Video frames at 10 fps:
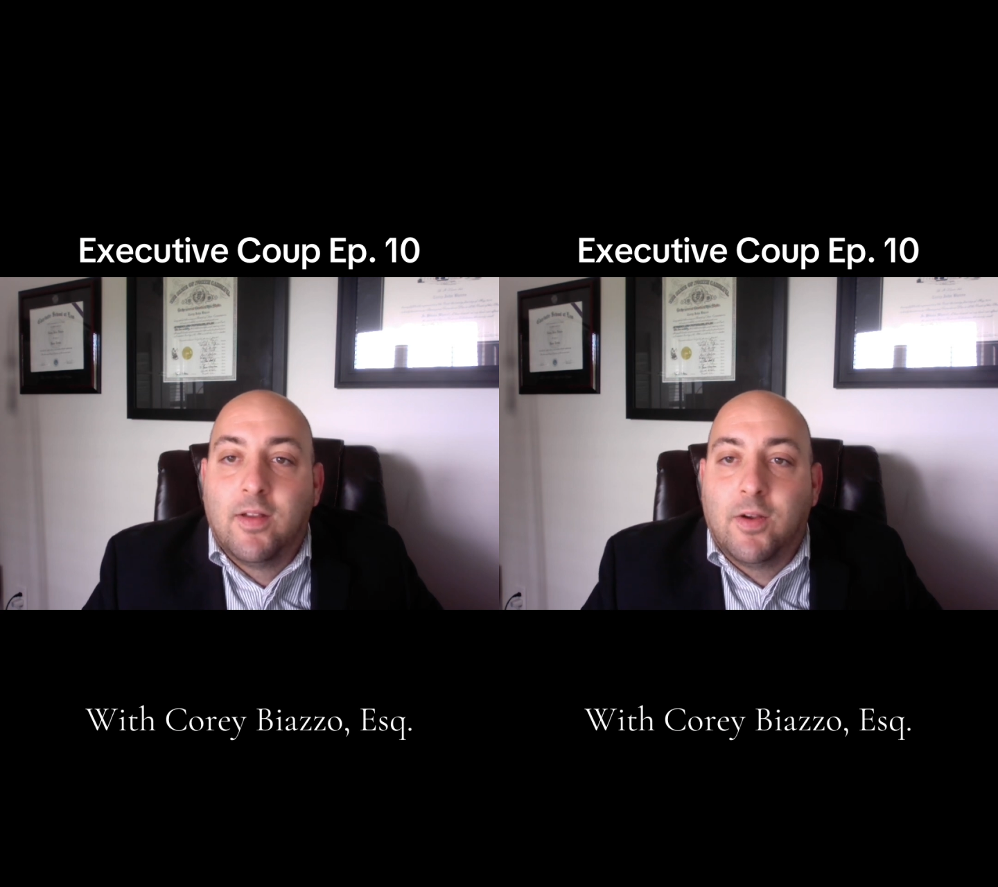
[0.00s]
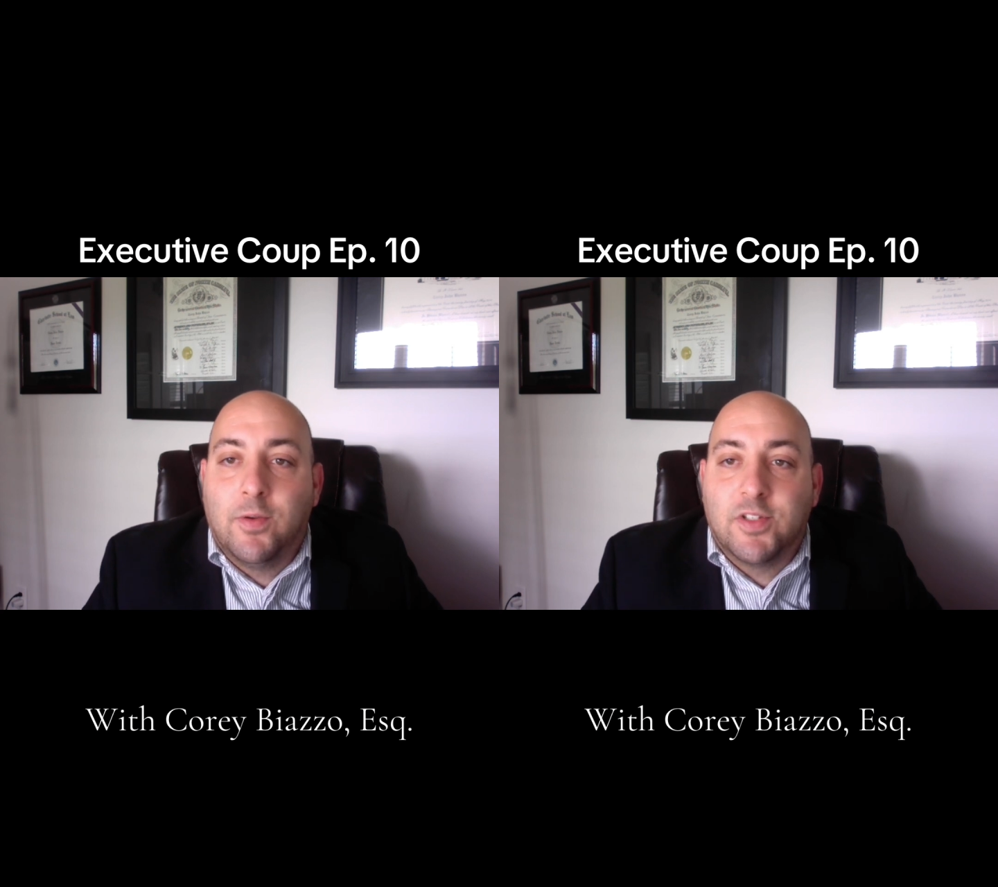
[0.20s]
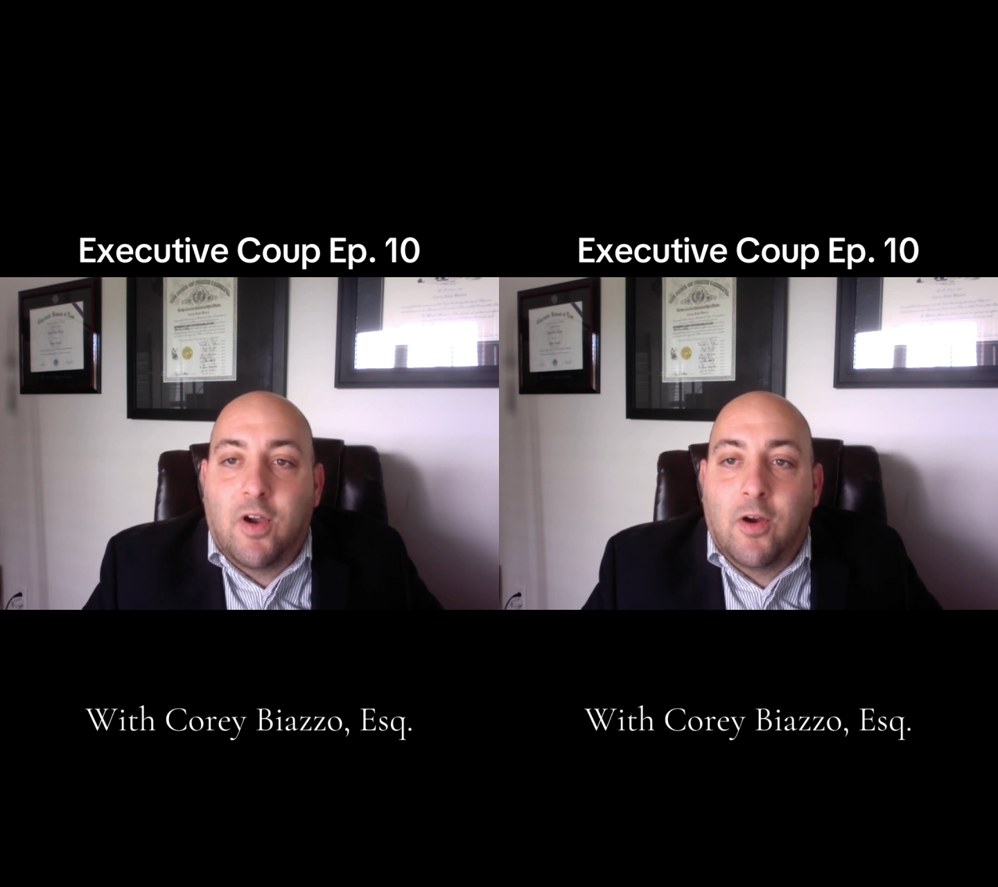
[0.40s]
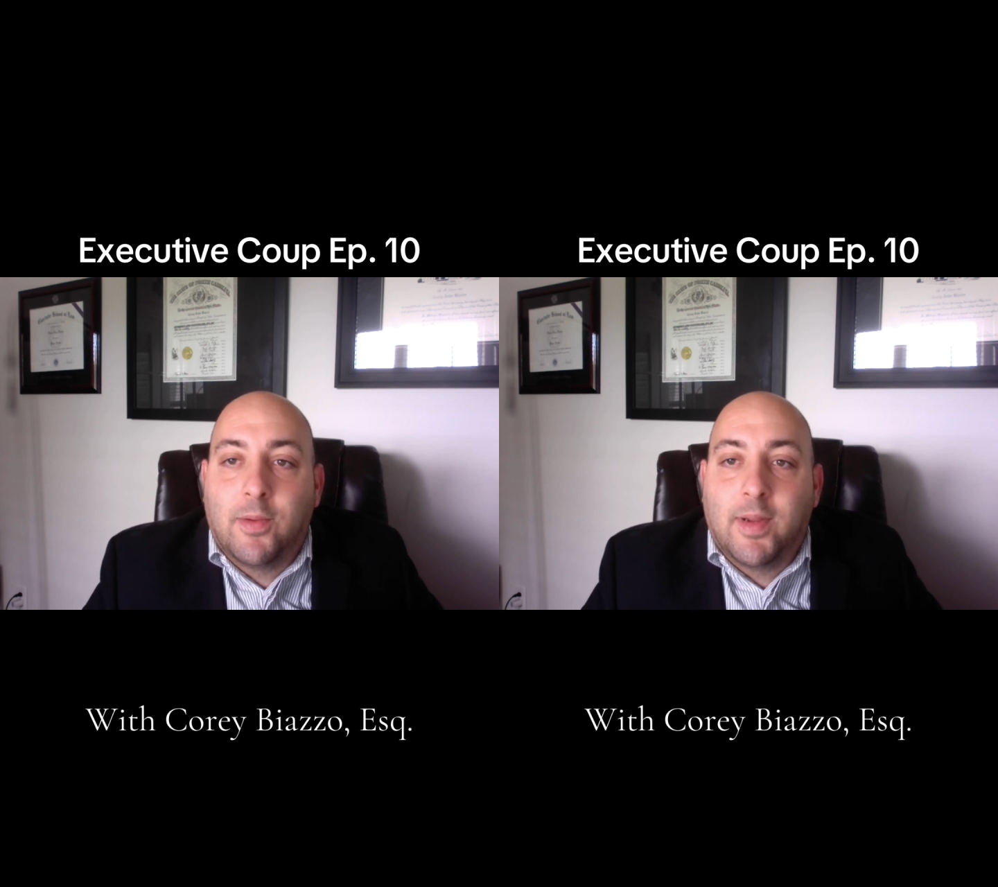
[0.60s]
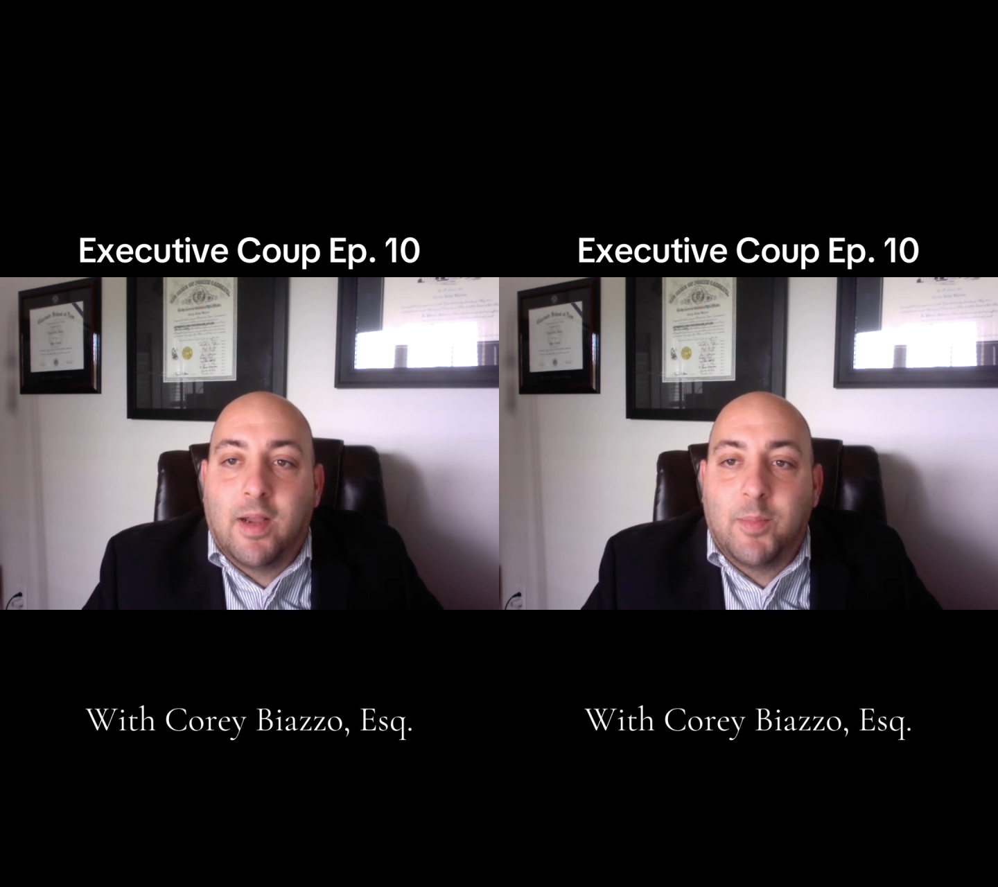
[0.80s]
who was
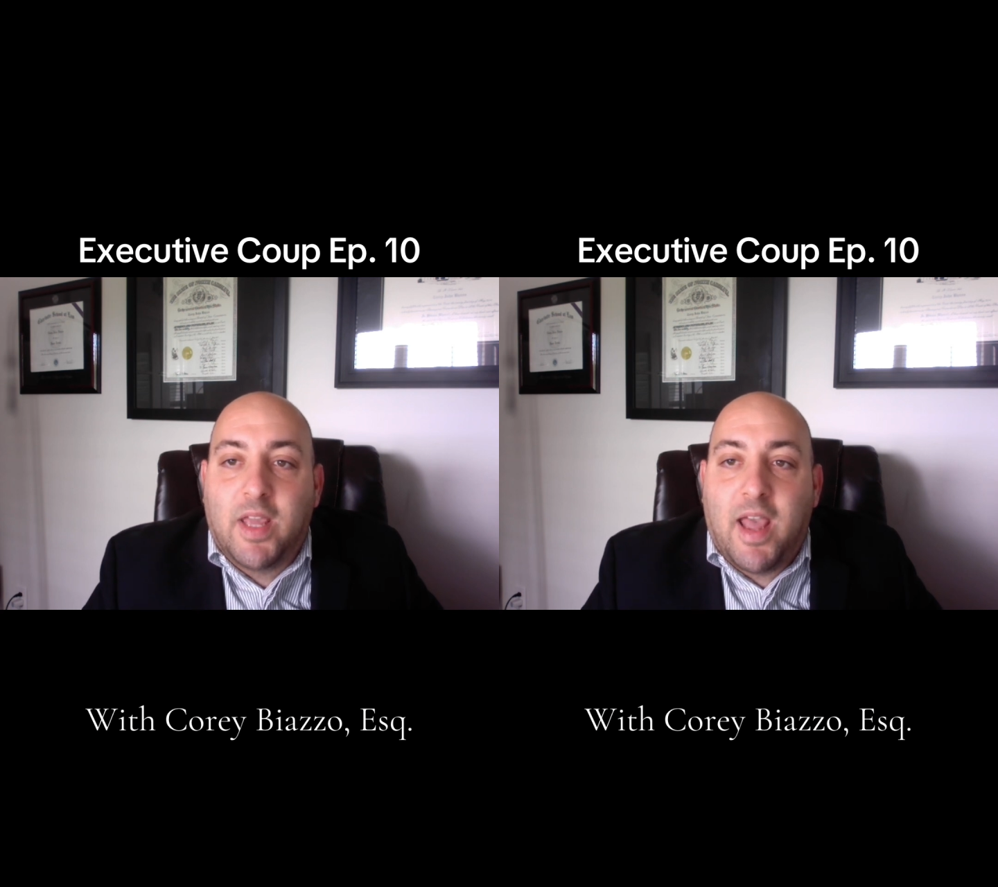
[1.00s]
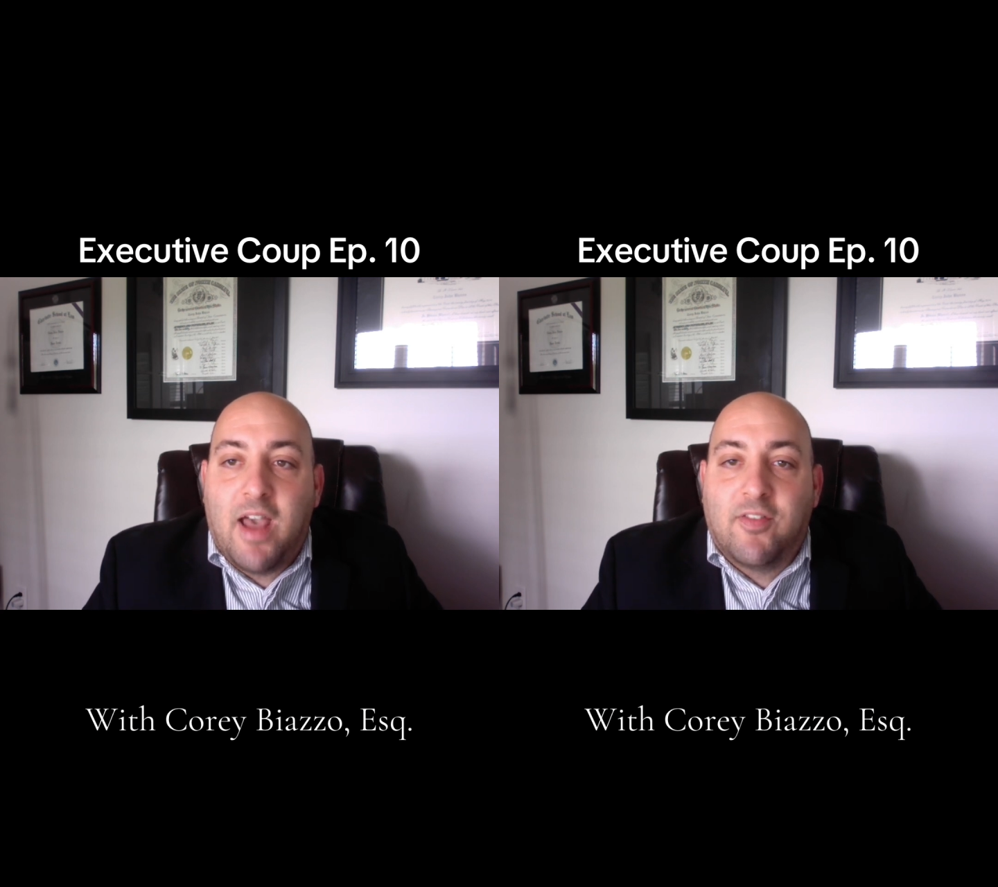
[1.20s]
arguing on behalf